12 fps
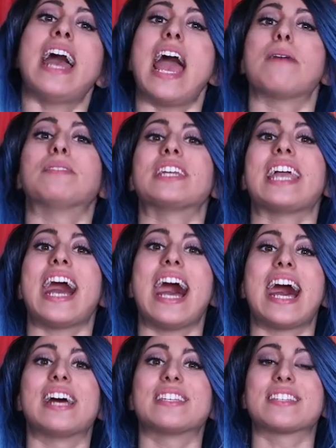Emily
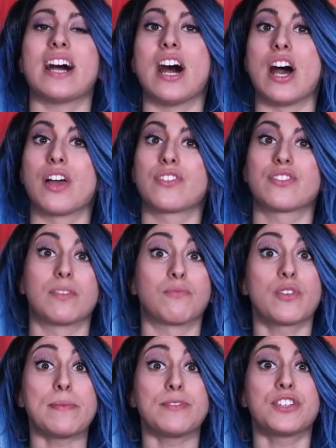has uh, some
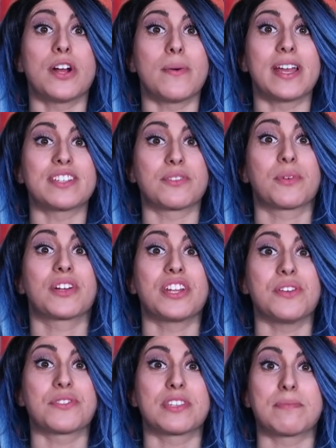ribs showing, so we're
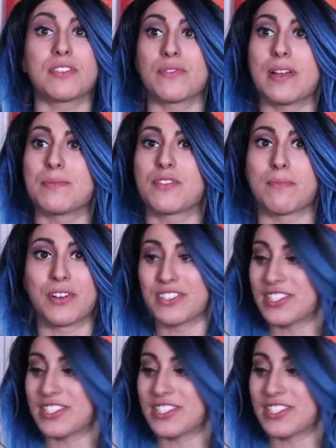gonna use some of the ribs from our